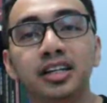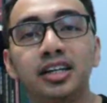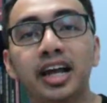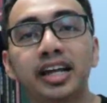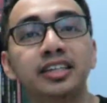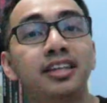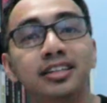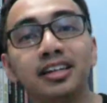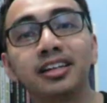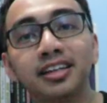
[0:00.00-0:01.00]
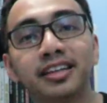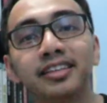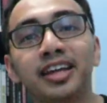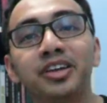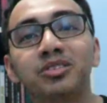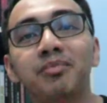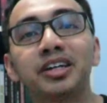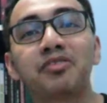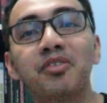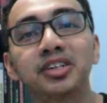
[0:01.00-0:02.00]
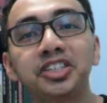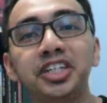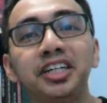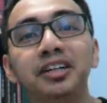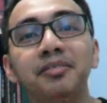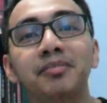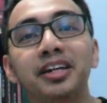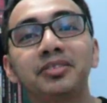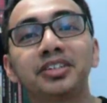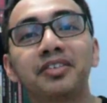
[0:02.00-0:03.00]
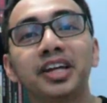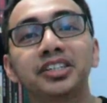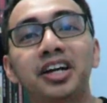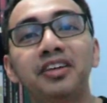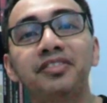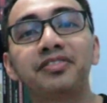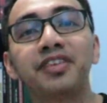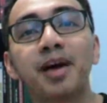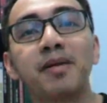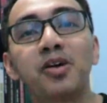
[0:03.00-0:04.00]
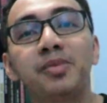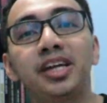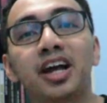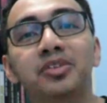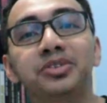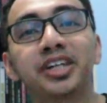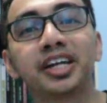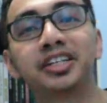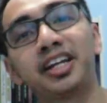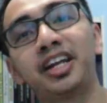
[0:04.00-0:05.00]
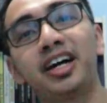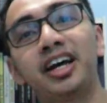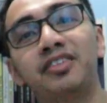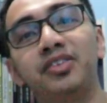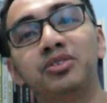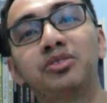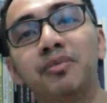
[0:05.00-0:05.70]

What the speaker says: I guess that's it. Thank you so much for watching. My name is Shafi Ashraf. Abang mi, Kak Long Cakap Syahidah. I love you so